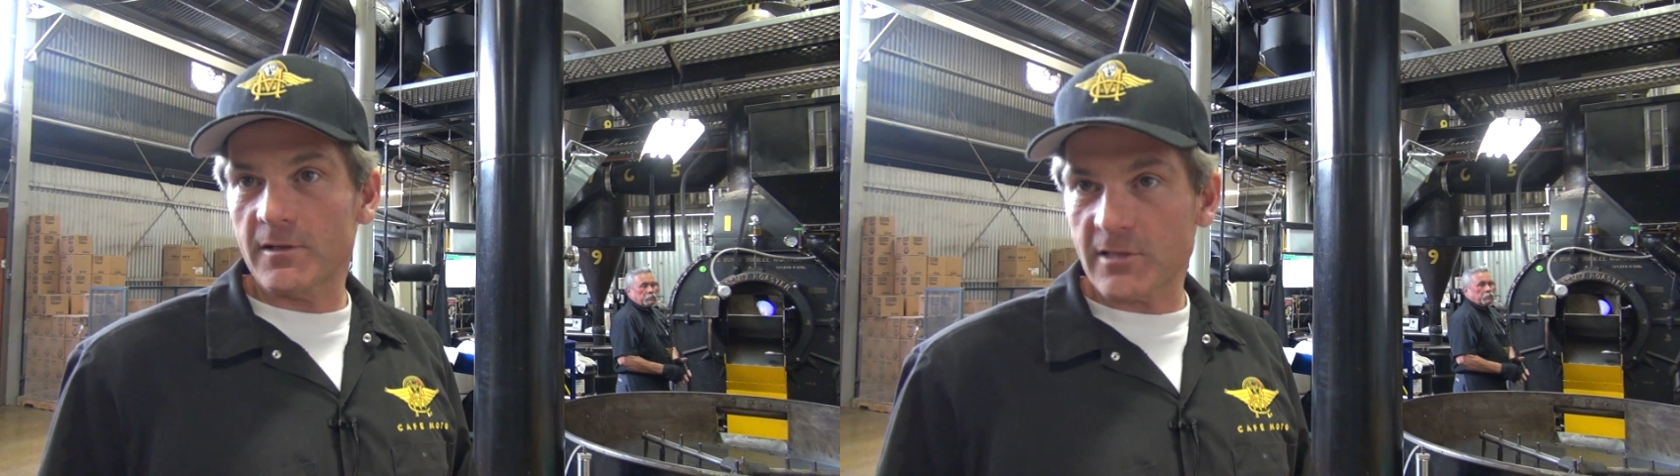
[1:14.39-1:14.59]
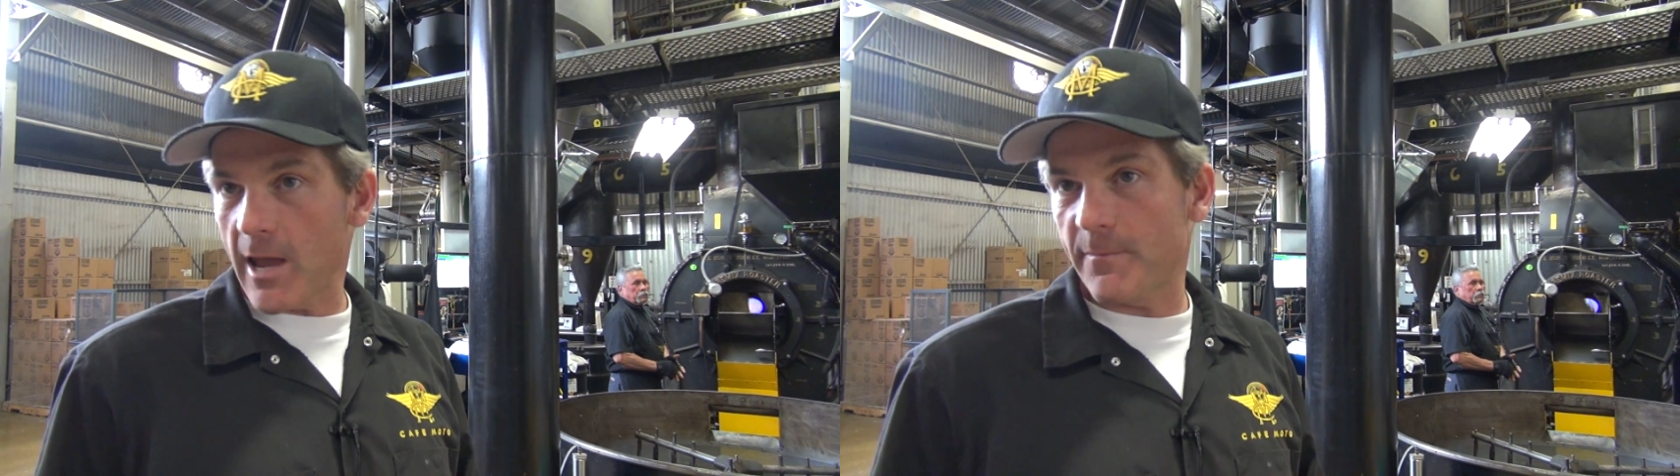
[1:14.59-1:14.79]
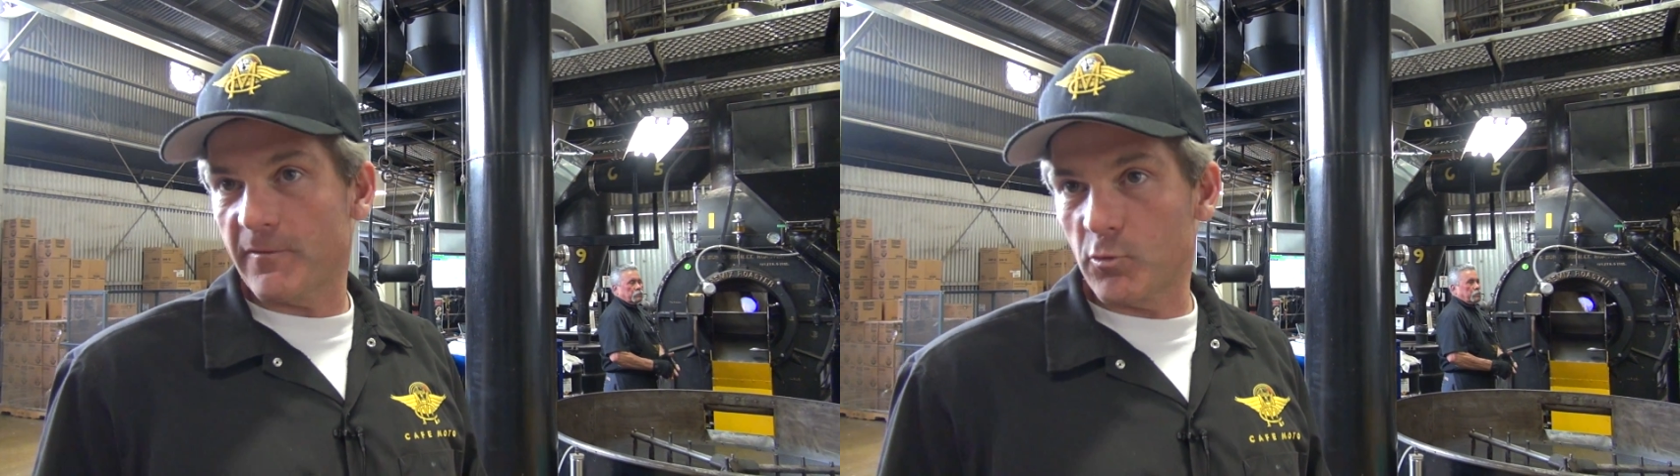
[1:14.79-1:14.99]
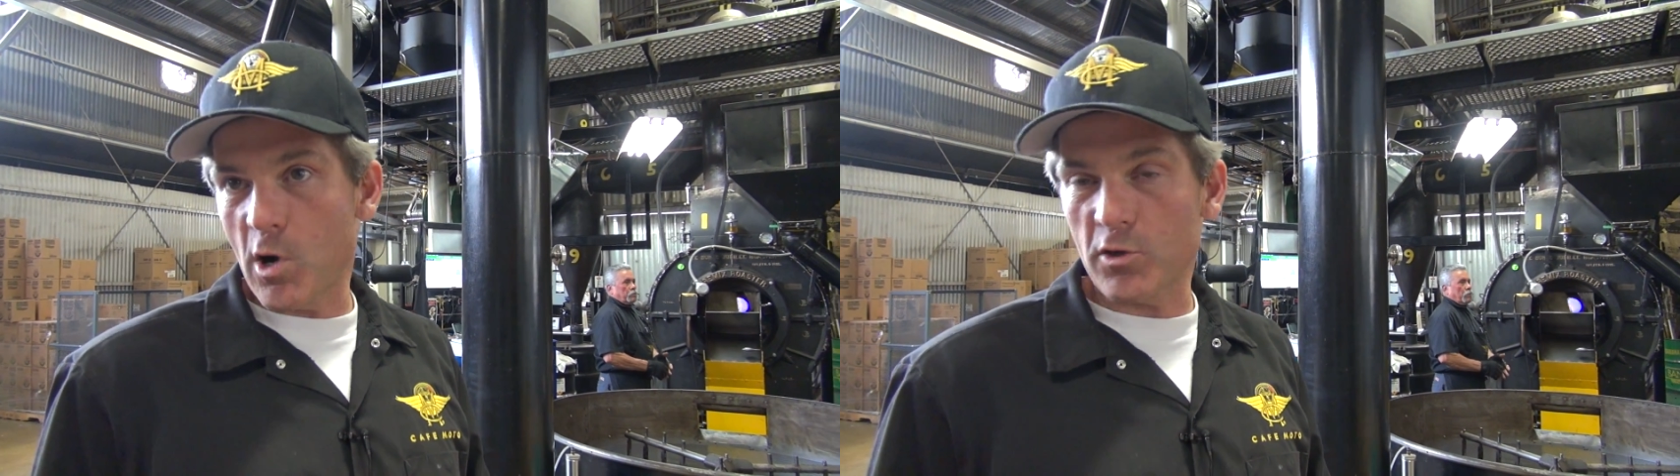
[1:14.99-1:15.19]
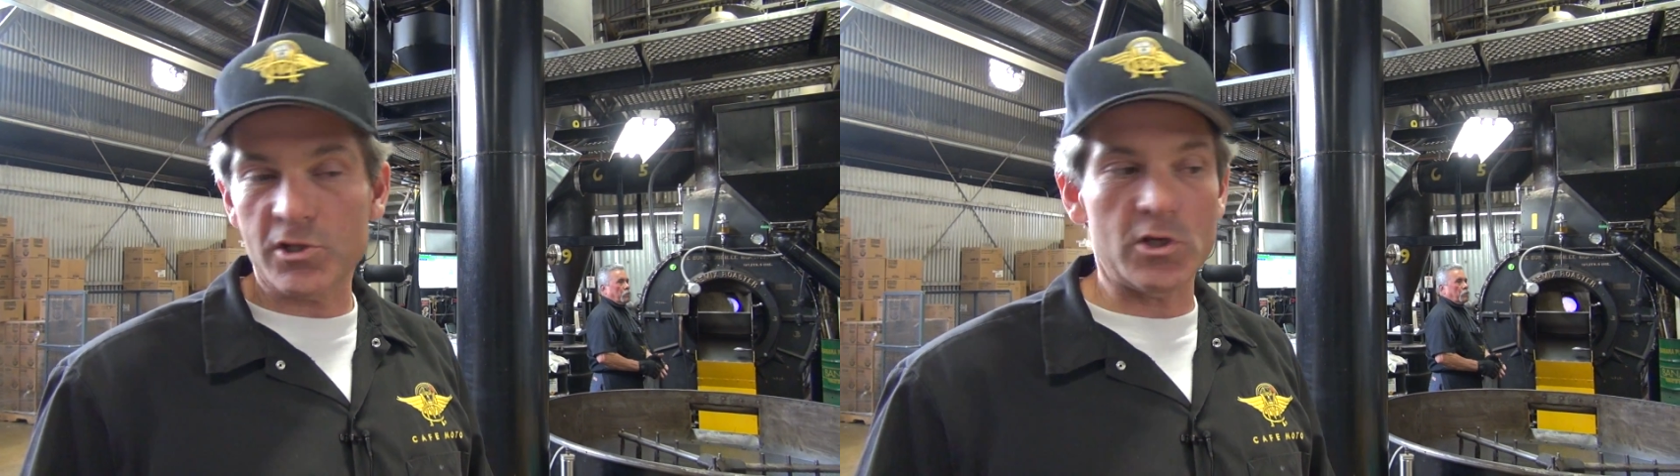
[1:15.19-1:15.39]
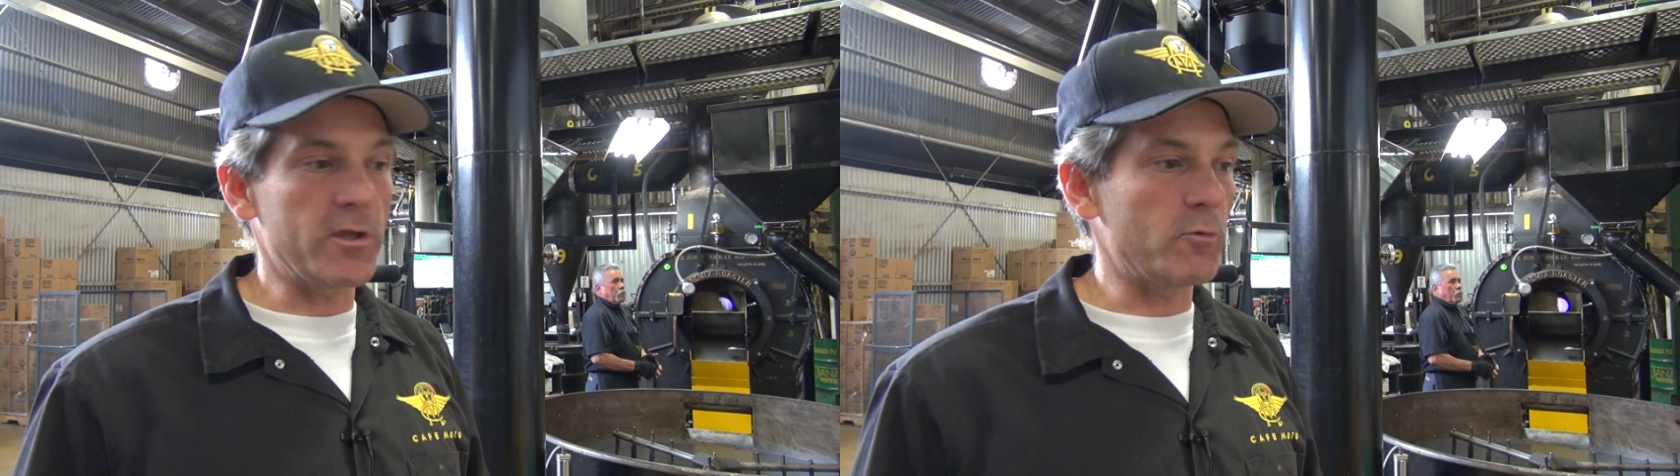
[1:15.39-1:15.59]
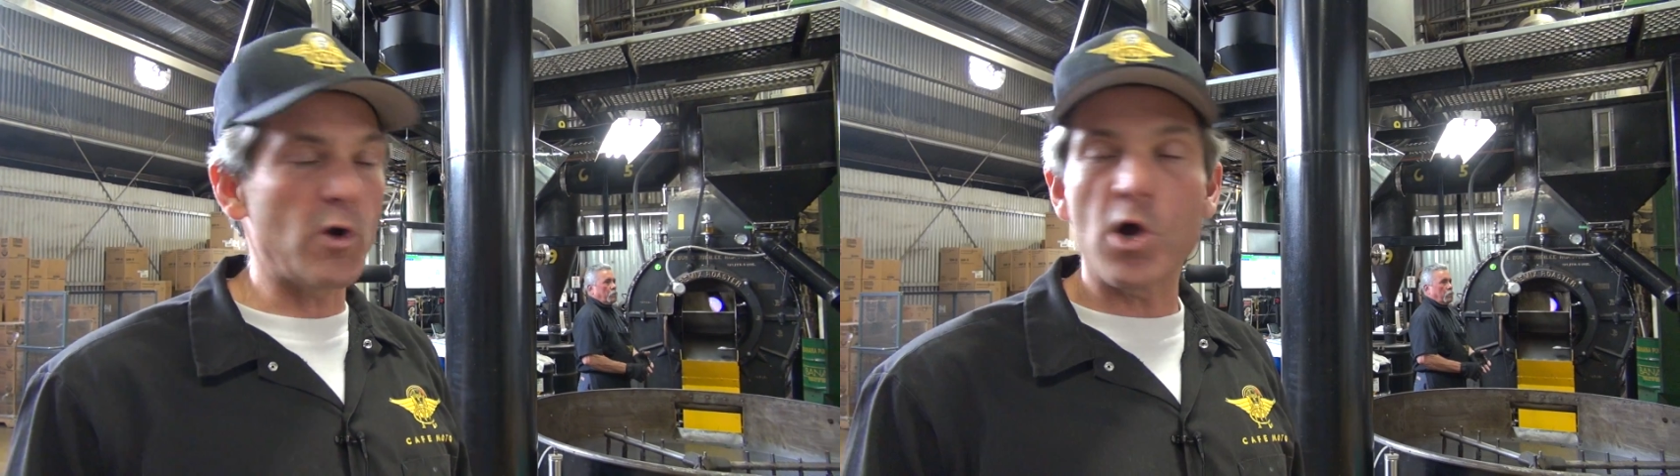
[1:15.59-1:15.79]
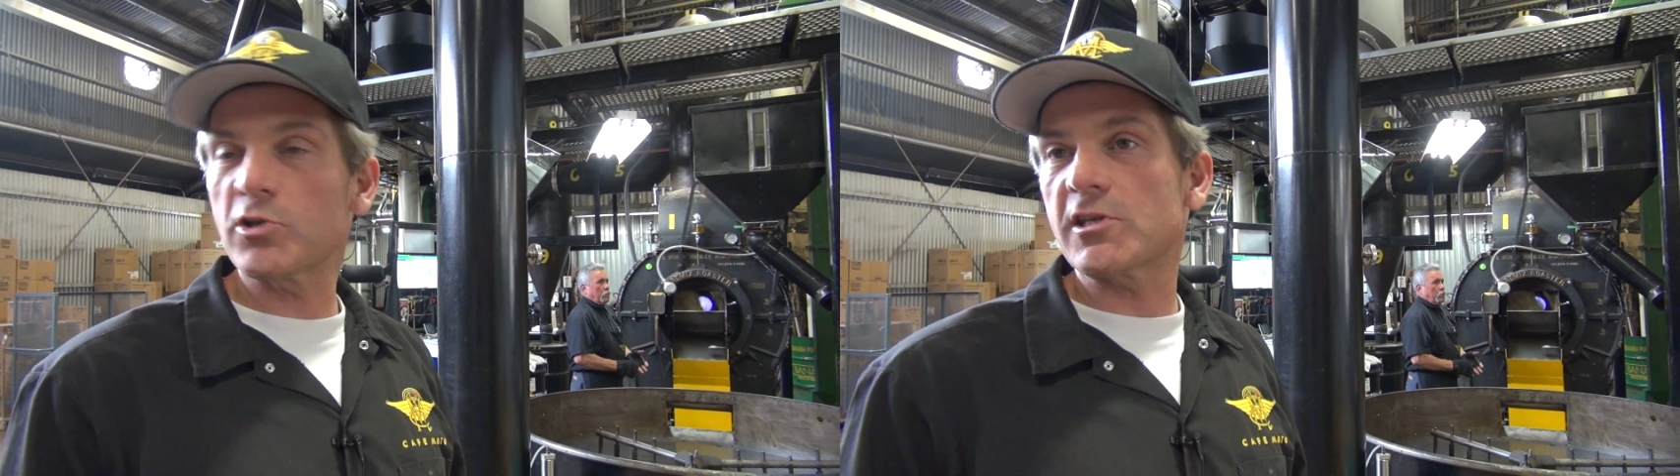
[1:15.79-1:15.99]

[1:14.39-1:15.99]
type of a roast. So the roast